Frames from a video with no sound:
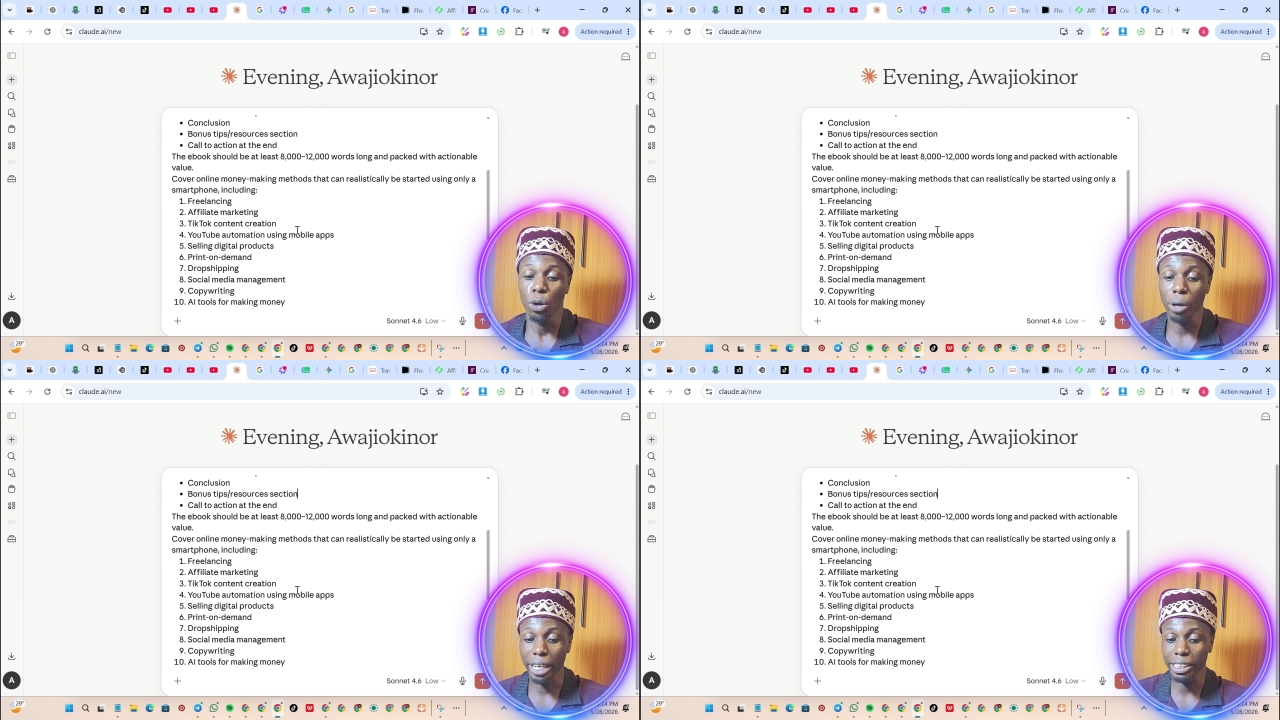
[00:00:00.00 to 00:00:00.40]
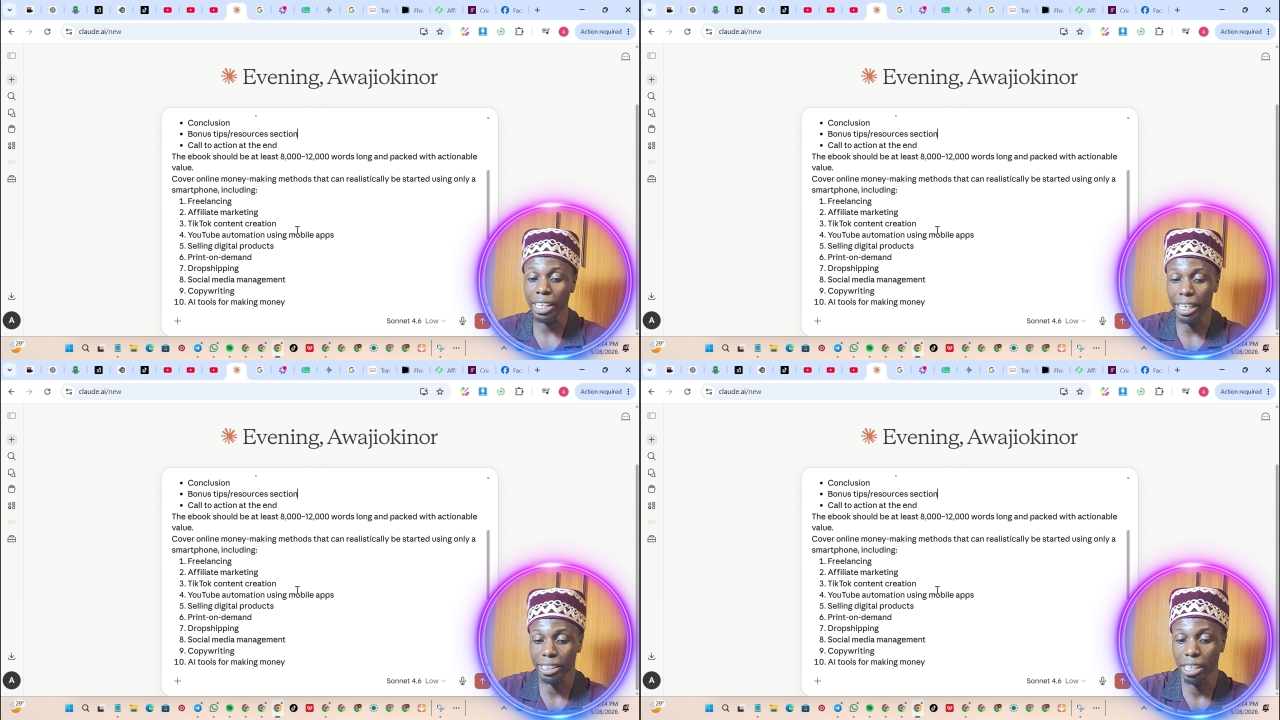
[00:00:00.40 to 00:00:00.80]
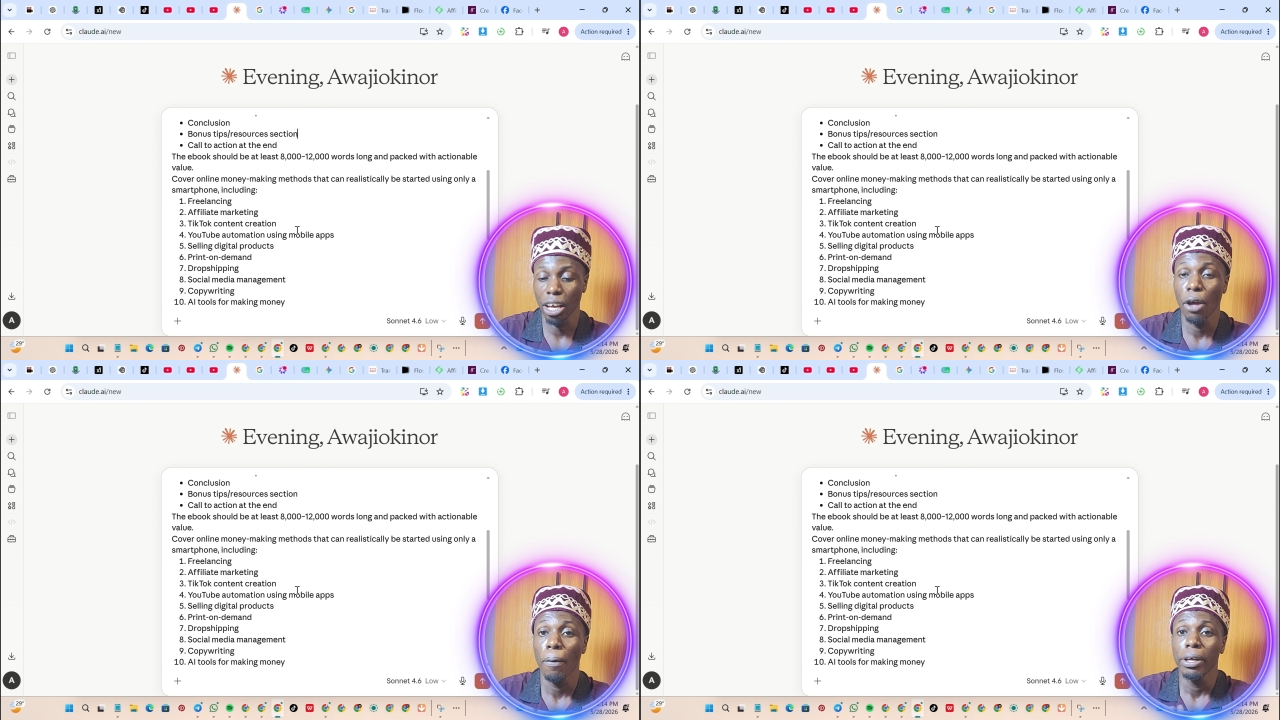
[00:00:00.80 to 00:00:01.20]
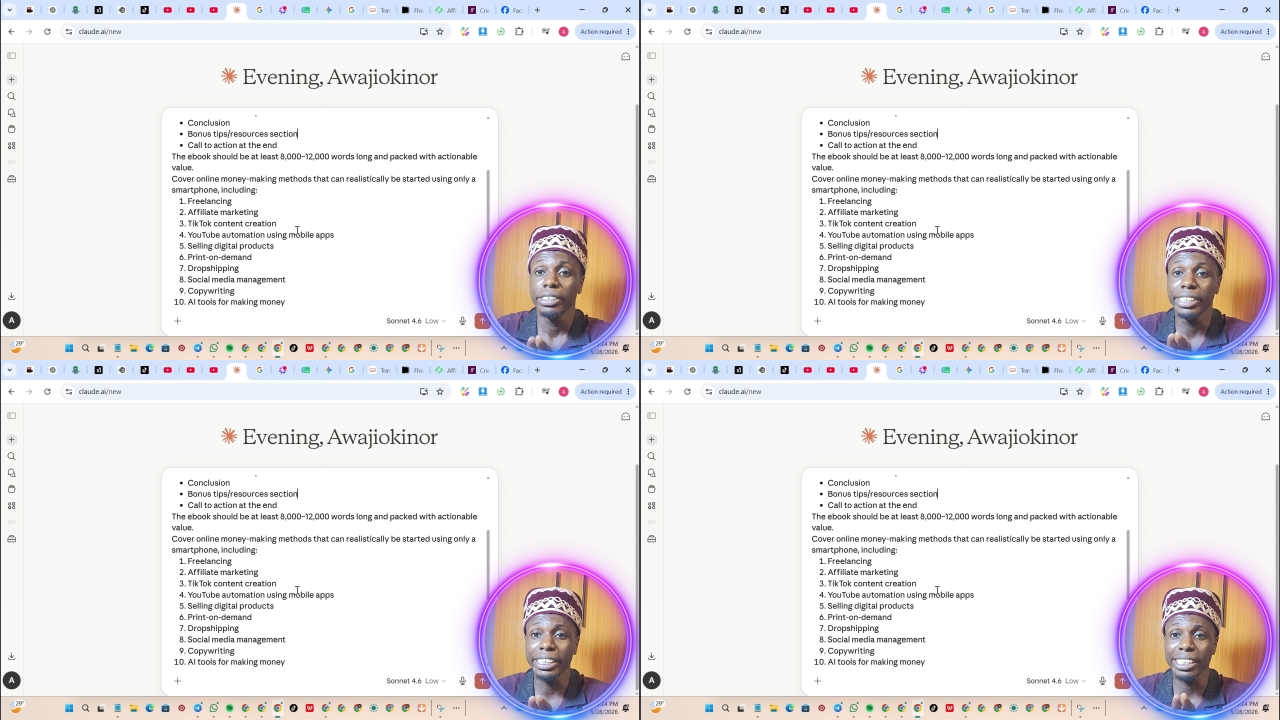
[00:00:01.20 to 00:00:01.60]
You can see that
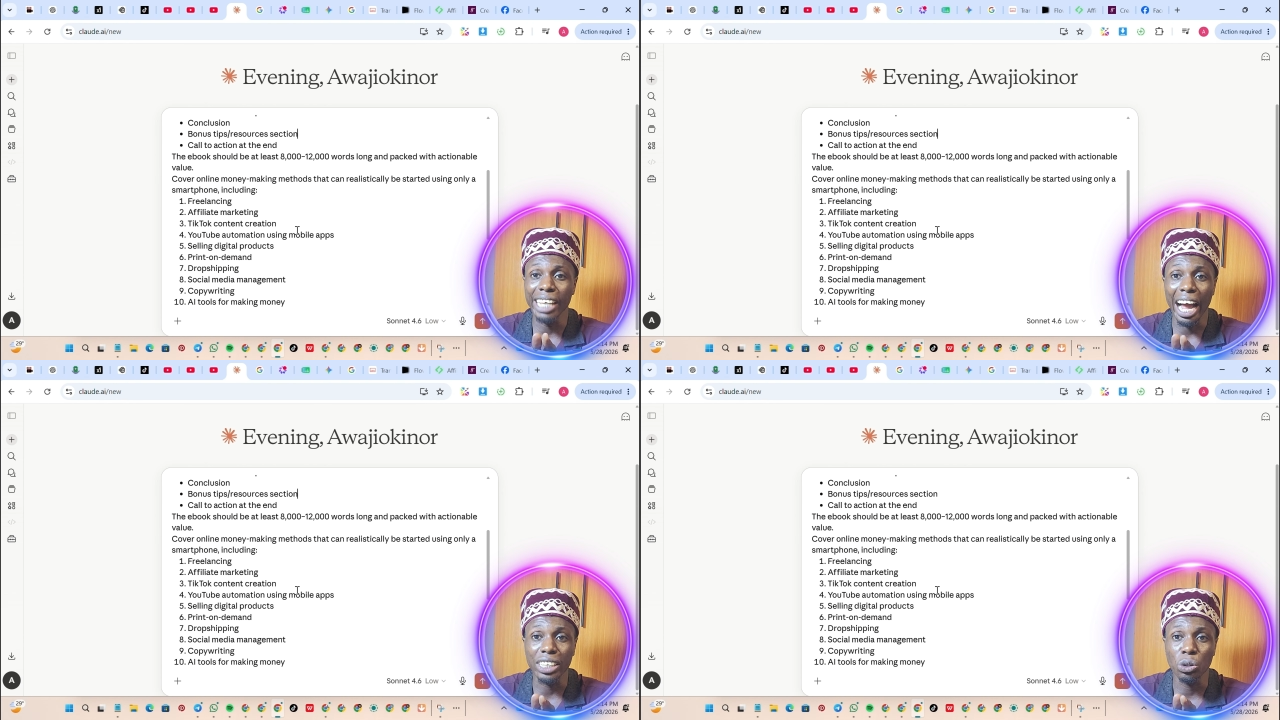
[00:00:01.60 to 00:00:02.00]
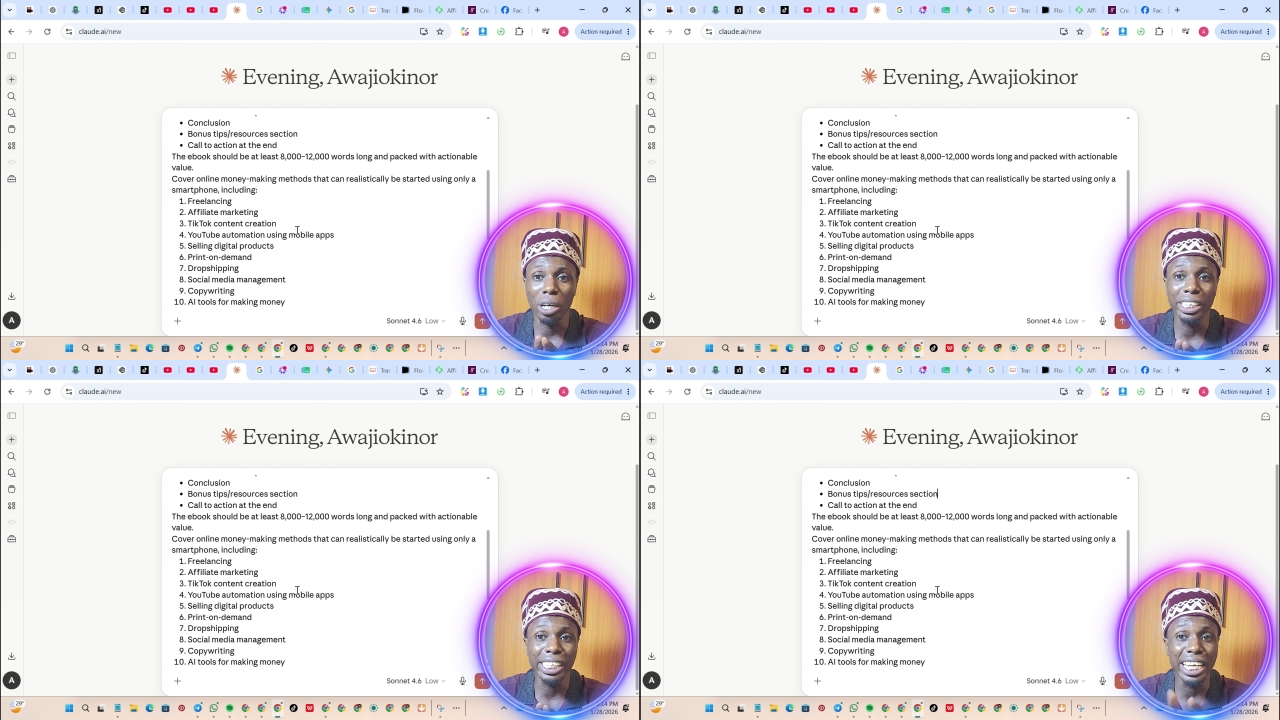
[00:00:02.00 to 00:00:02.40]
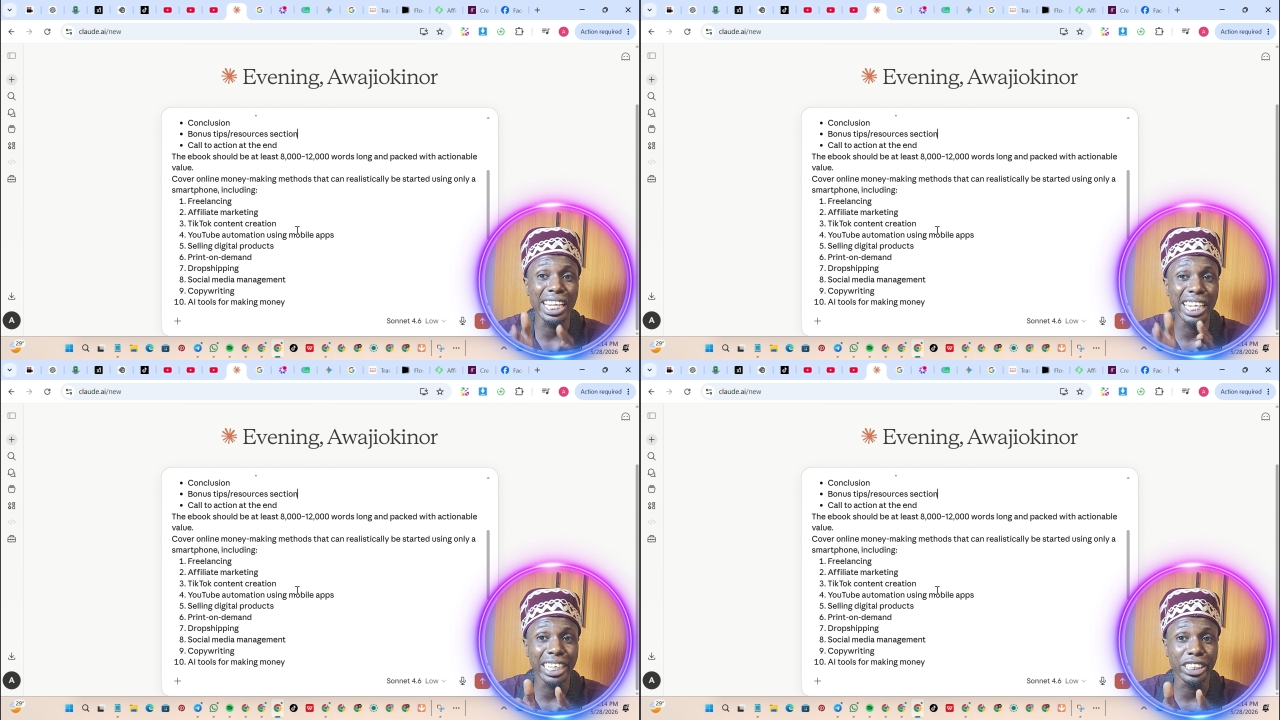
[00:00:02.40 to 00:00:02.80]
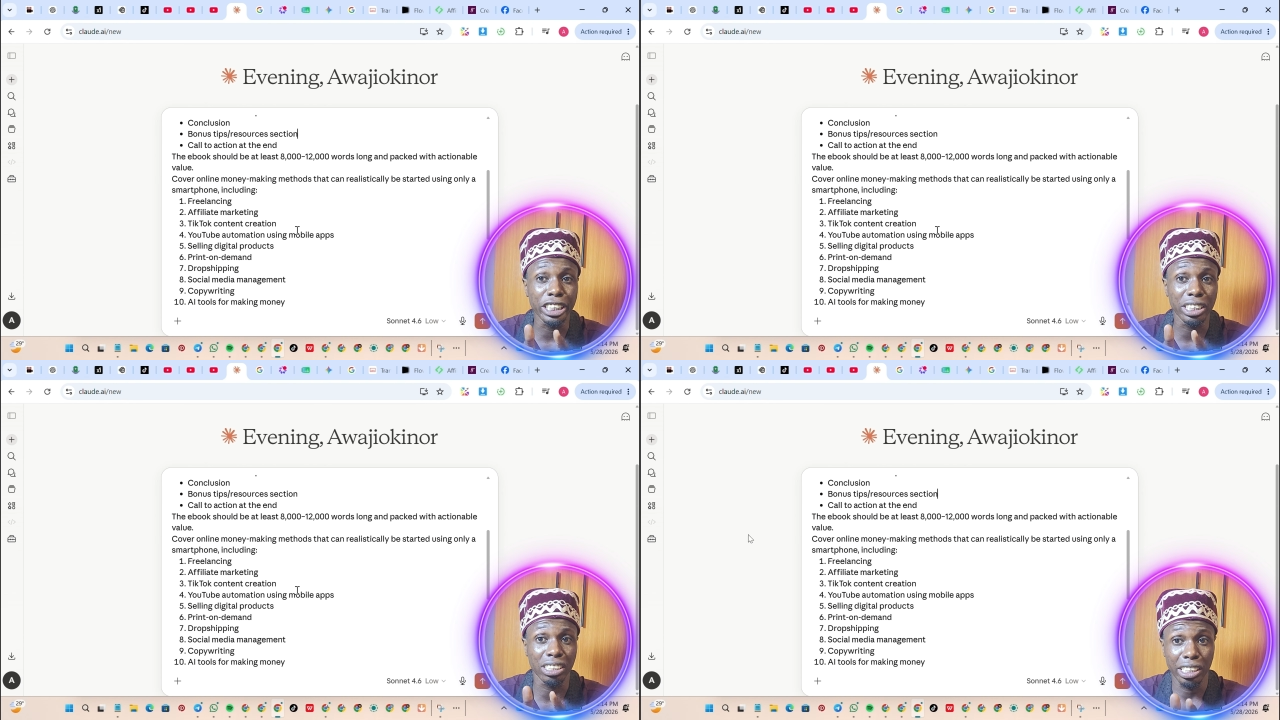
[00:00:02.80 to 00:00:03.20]
this is actually a
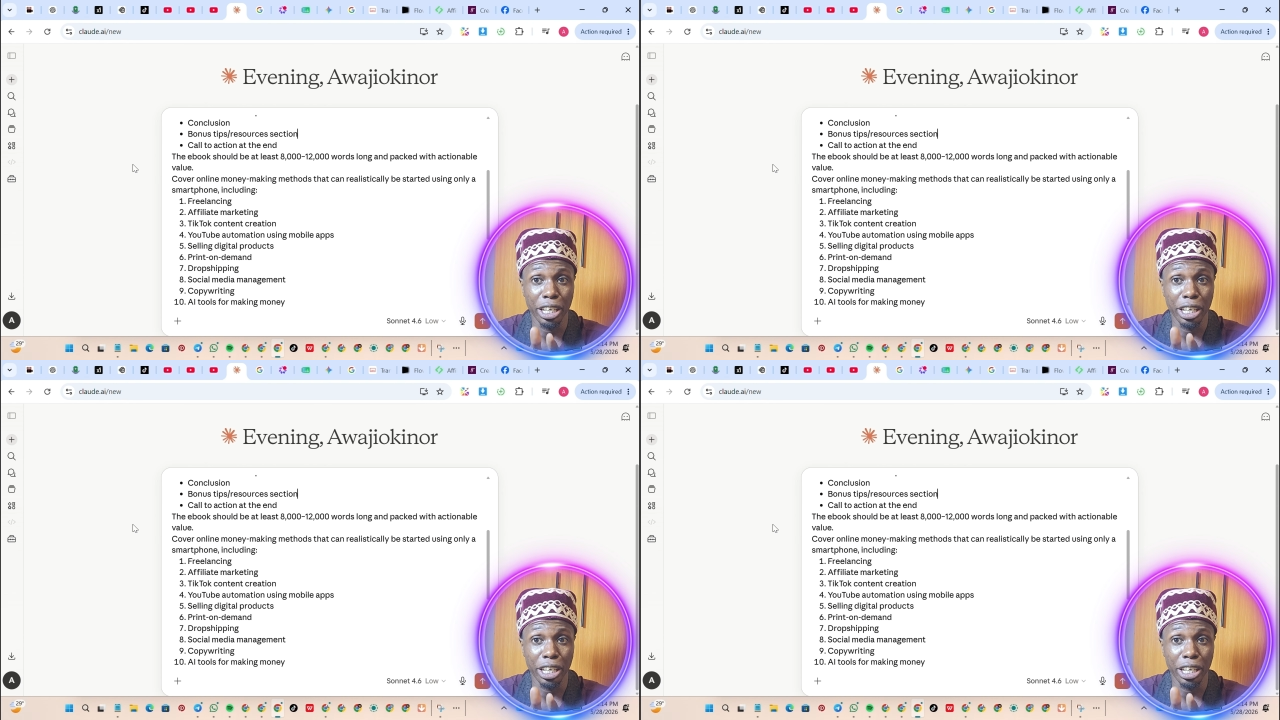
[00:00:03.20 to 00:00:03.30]
legit